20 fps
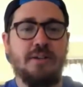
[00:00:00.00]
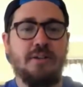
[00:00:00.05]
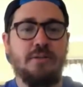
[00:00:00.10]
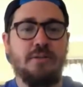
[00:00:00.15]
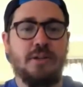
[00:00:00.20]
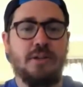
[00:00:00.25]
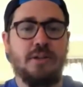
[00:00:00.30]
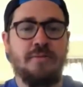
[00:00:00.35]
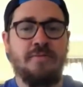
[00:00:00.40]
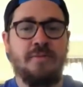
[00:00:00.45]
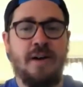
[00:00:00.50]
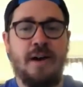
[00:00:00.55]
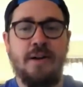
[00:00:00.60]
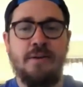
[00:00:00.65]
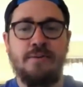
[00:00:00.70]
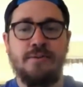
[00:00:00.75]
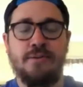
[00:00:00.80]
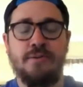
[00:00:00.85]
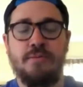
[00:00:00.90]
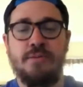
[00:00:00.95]
You look at
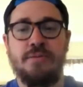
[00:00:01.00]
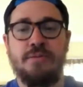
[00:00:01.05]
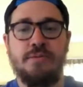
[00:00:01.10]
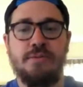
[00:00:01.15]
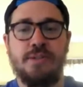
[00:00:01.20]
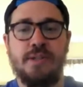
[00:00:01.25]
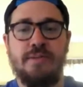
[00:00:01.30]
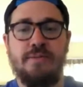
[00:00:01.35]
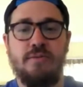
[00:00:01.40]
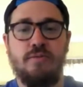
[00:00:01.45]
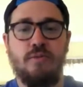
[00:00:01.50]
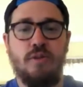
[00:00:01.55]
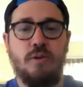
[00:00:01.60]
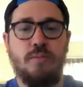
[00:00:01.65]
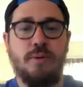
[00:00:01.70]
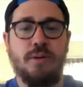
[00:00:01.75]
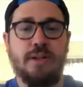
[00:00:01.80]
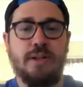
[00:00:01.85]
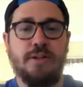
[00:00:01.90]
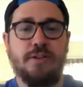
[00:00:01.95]
Fires, three thirty-seven W O B
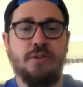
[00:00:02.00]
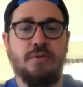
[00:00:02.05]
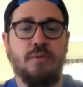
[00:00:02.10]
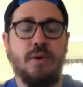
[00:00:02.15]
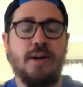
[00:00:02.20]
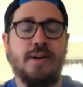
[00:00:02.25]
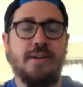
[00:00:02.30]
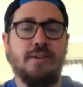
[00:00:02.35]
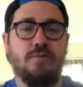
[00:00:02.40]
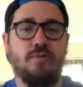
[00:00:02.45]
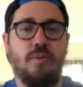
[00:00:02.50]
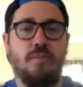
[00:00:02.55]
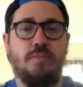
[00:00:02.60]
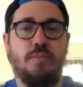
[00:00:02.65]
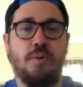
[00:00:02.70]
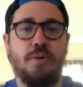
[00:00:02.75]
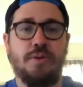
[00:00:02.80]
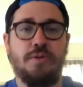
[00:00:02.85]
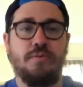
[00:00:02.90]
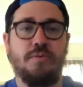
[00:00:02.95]
A out to righties, one
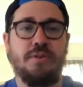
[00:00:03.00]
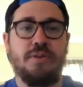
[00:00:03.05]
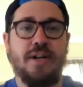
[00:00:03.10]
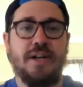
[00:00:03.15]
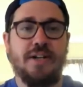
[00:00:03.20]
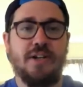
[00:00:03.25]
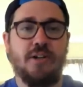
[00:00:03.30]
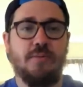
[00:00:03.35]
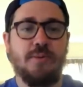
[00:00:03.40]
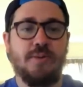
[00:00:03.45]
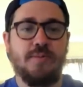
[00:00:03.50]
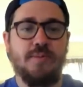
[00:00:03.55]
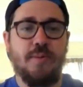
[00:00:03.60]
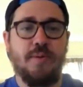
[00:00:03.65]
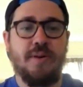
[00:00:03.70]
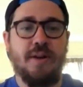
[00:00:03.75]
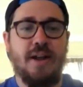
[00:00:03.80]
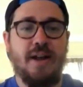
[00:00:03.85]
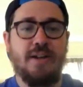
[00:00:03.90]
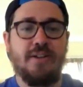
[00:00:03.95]
point three nine home runs per
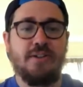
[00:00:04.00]
nine.